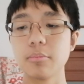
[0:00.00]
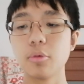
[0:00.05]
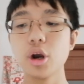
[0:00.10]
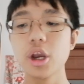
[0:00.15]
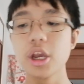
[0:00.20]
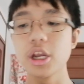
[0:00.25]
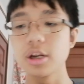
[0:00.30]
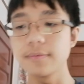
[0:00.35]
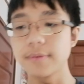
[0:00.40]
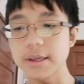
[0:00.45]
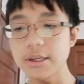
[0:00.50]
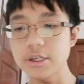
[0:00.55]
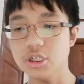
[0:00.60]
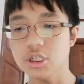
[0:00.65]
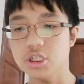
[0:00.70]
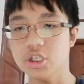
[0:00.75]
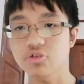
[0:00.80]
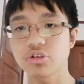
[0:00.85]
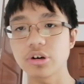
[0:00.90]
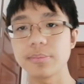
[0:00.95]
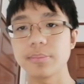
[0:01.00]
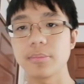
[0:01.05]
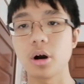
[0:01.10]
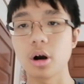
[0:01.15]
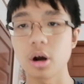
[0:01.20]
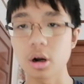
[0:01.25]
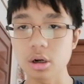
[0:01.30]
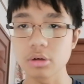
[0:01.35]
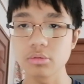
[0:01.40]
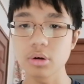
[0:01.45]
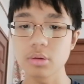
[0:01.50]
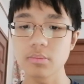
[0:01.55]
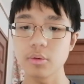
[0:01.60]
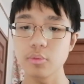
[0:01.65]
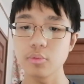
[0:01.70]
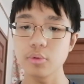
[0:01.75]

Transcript: more innovations, from hollow rubber